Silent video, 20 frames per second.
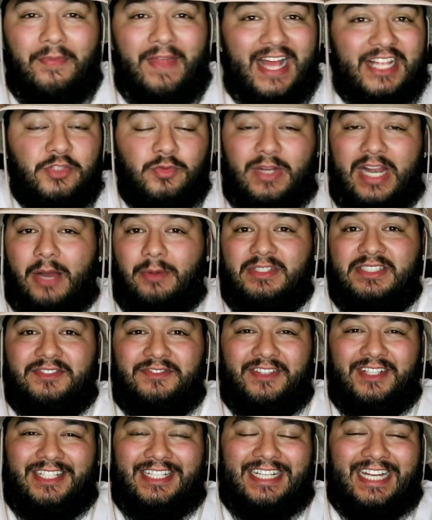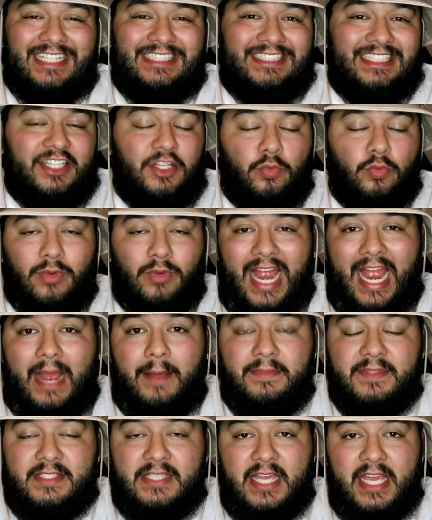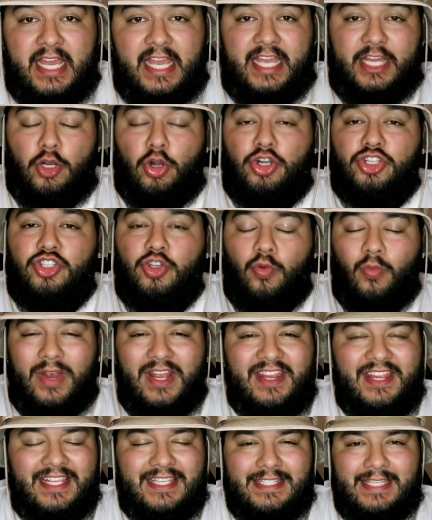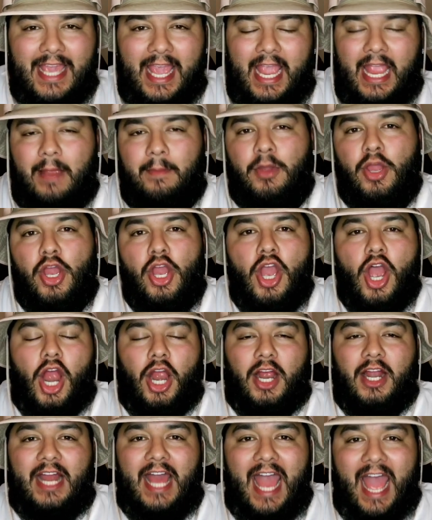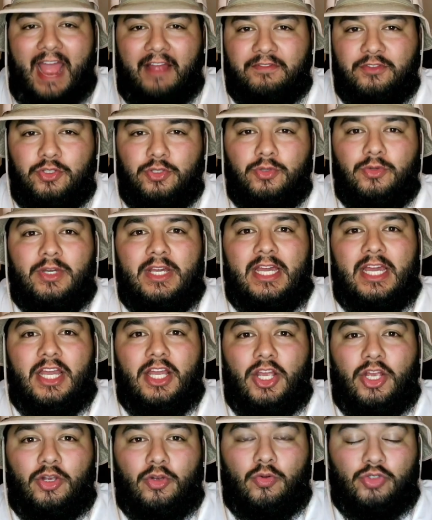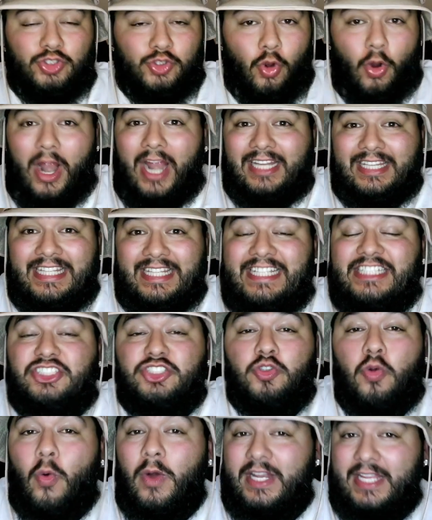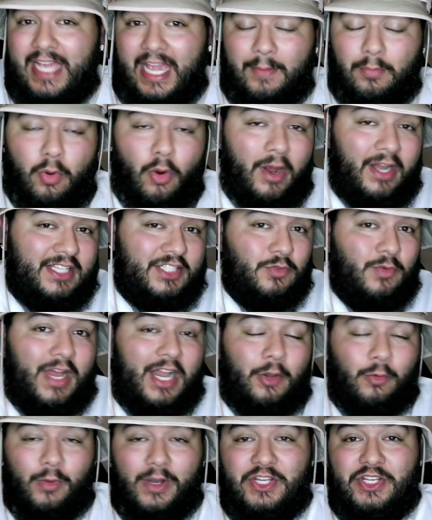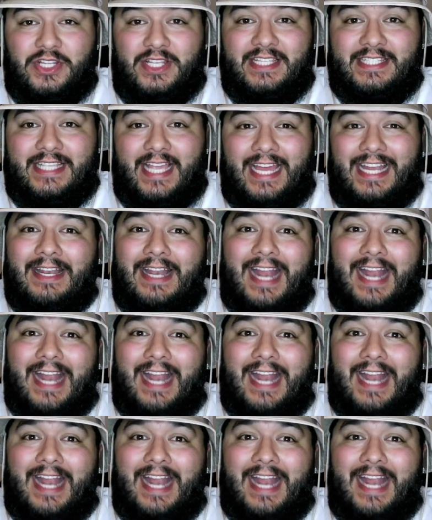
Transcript: That's what I was feeling. I said the Rams, in order to win this game, are going to have to score at least 28 points is what I originally said.